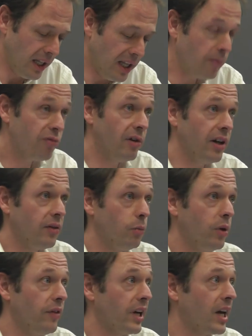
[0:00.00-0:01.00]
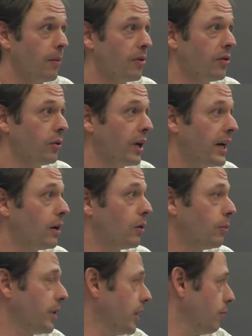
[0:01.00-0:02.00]
liberalism with a capital
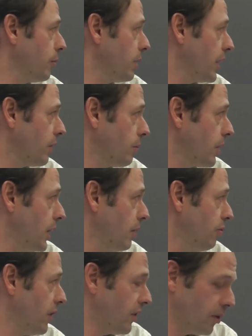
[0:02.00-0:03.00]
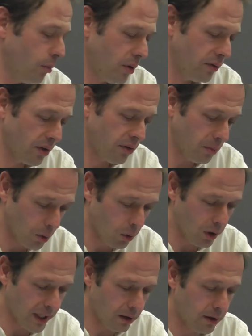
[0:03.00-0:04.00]
L being replaced by liberalism with a
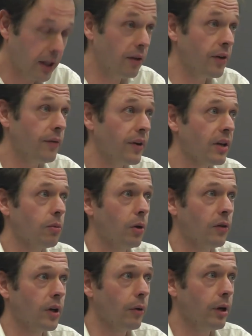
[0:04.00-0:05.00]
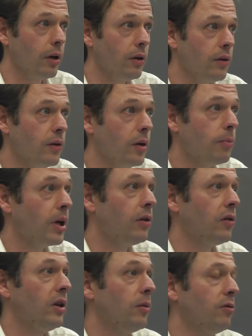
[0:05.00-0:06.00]
small l. And I think that's what's going on. It's not
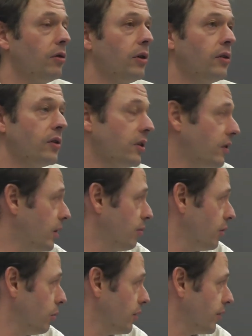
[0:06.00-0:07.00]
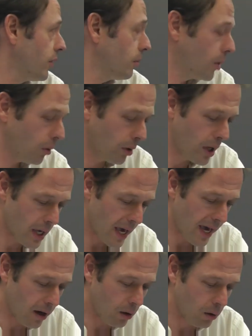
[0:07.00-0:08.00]
post-liberal, it's just liberal with a small
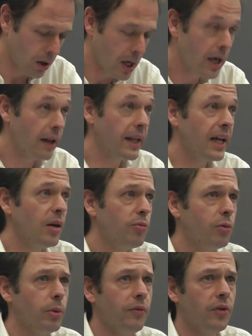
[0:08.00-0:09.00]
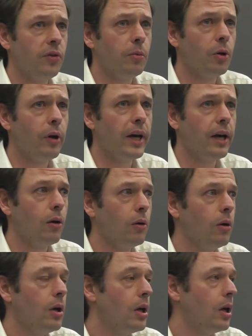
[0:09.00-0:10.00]
l. And that liberal with a small
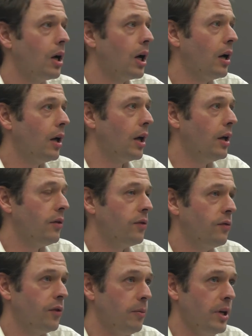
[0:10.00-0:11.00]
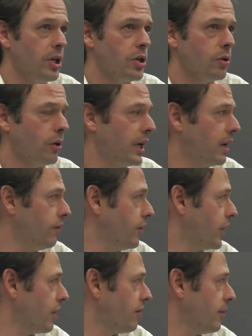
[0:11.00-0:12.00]
l is, for me, shorthand for
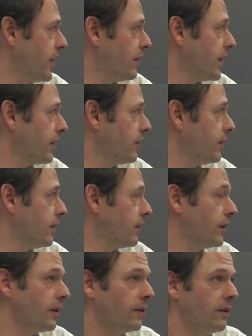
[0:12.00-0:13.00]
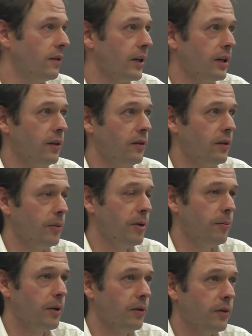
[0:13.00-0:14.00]
governmentality. So that's the second term
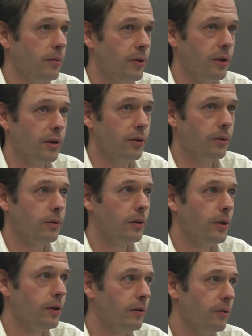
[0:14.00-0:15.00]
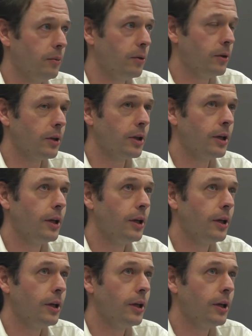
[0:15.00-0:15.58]
in my subtitle of the book,